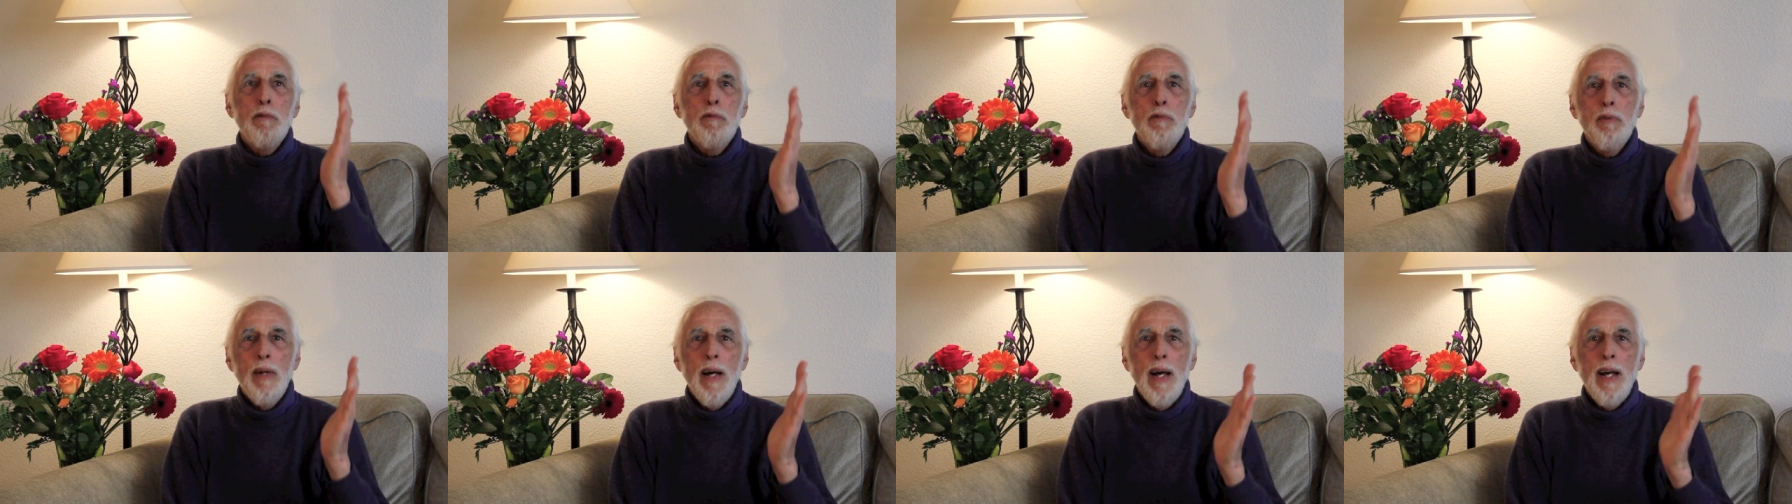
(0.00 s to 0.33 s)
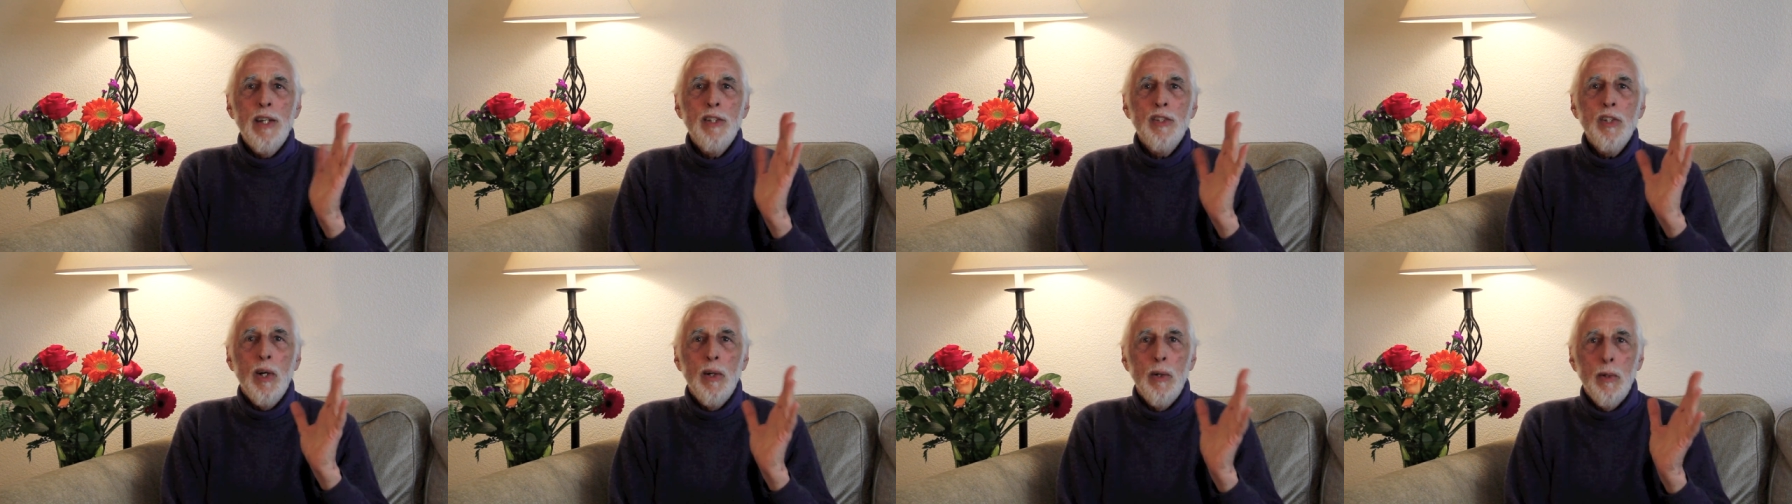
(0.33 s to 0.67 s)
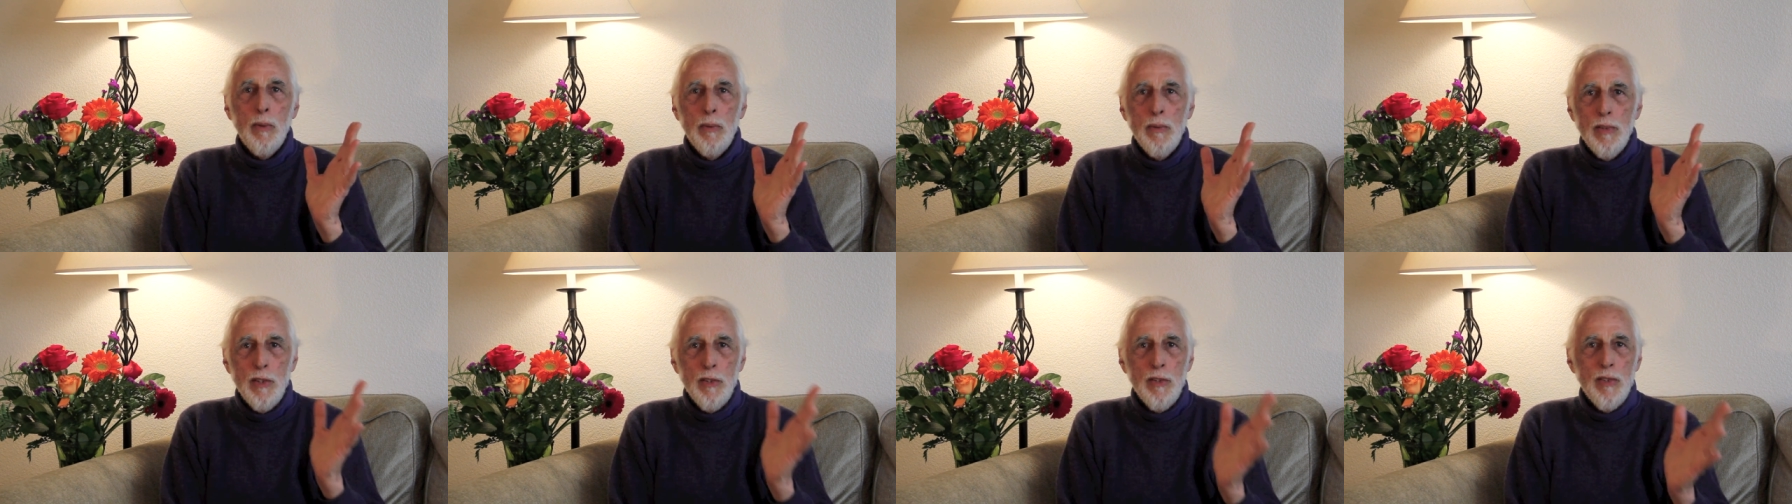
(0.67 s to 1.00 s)
flash,
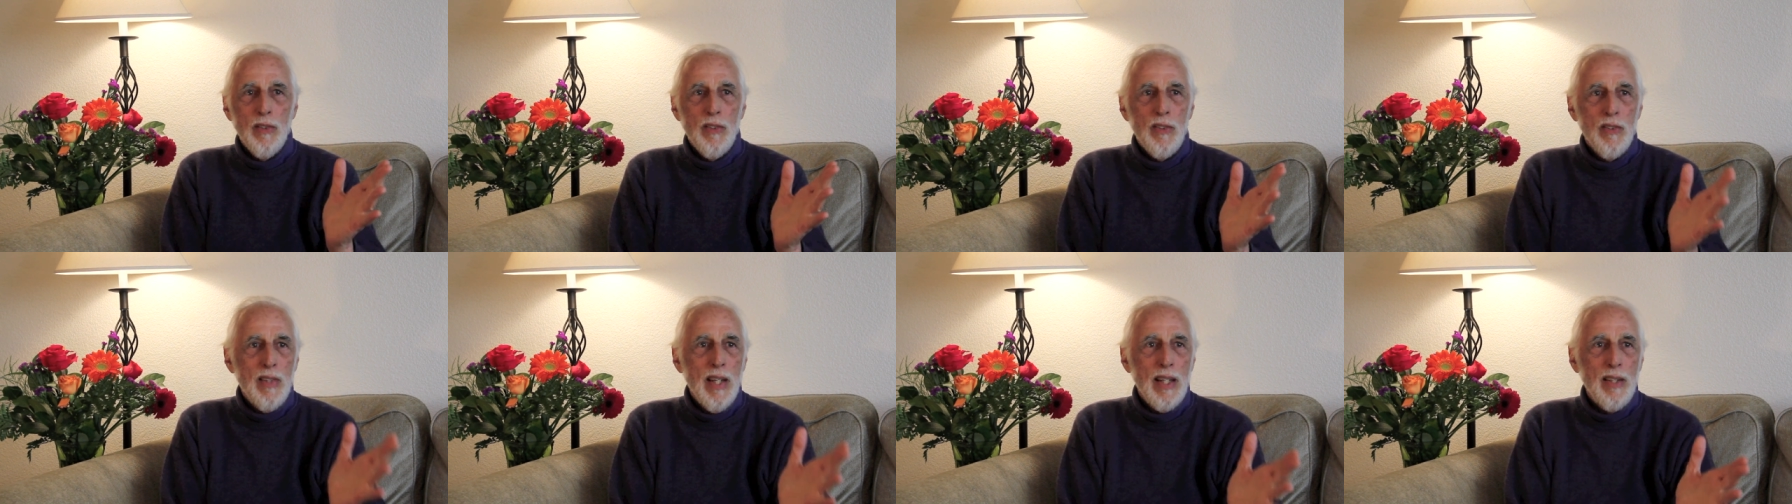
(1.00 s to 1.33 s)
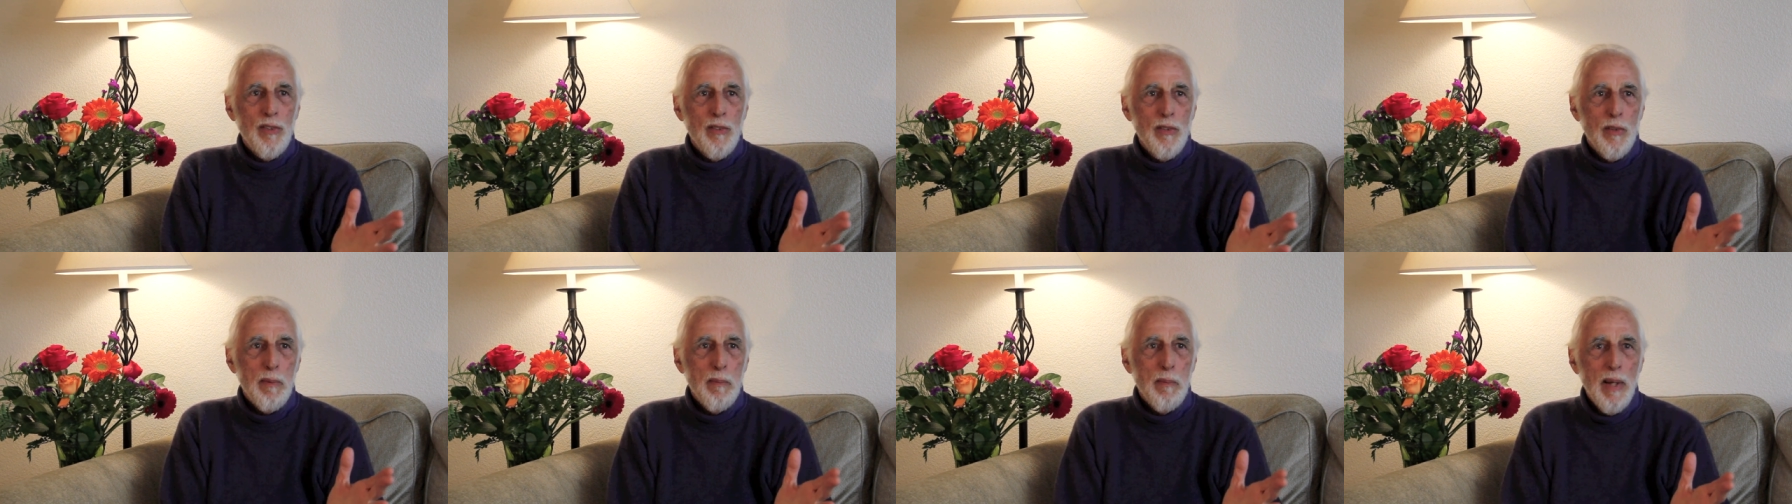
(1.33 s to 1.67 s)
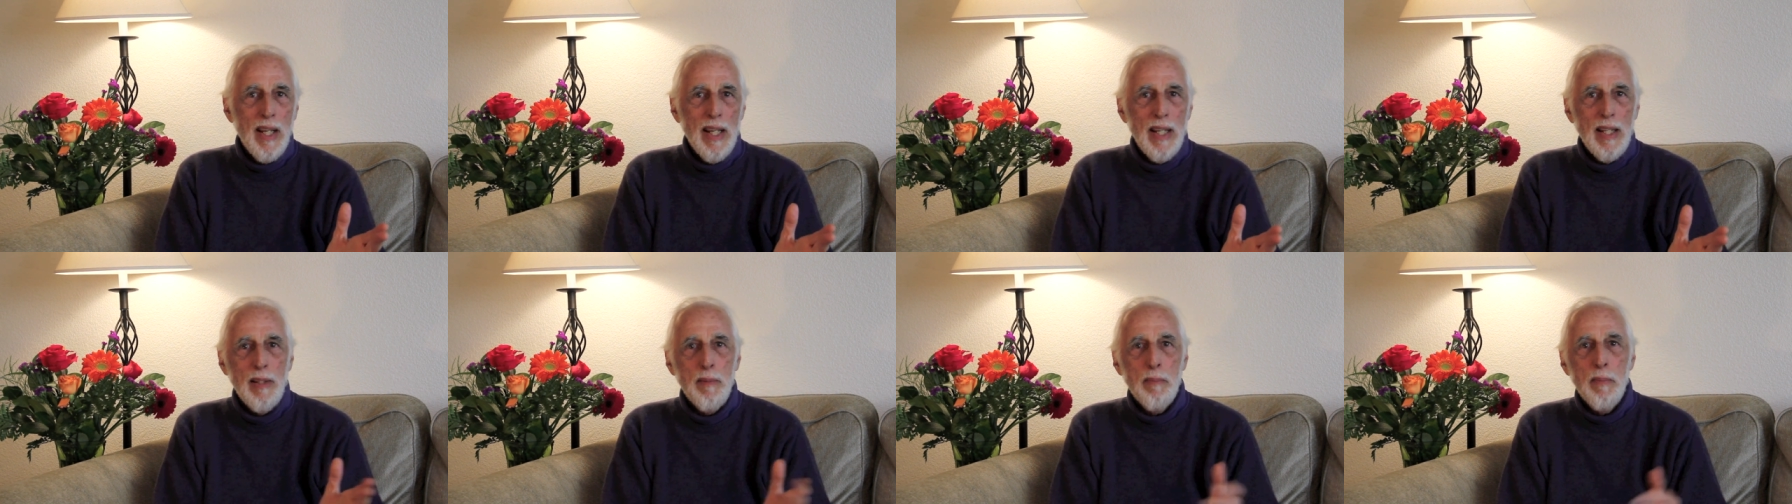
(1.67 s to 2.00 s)
oh, this is Saint
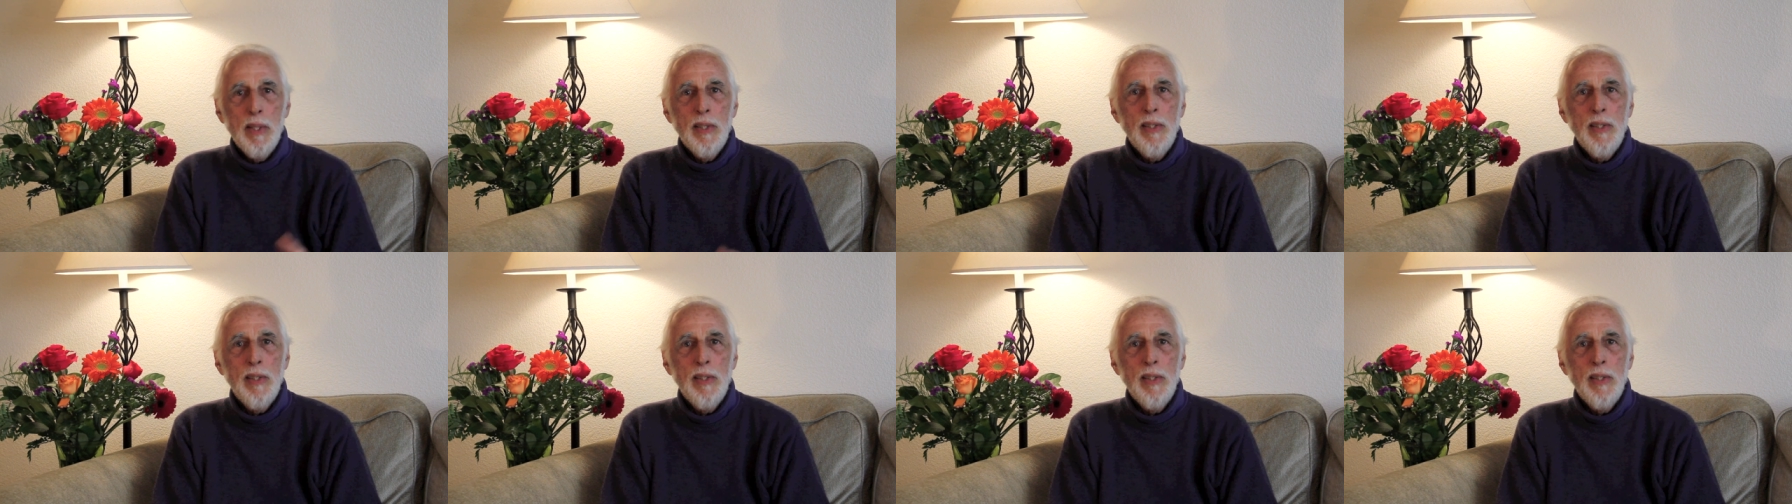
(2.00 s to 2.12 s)
Germain.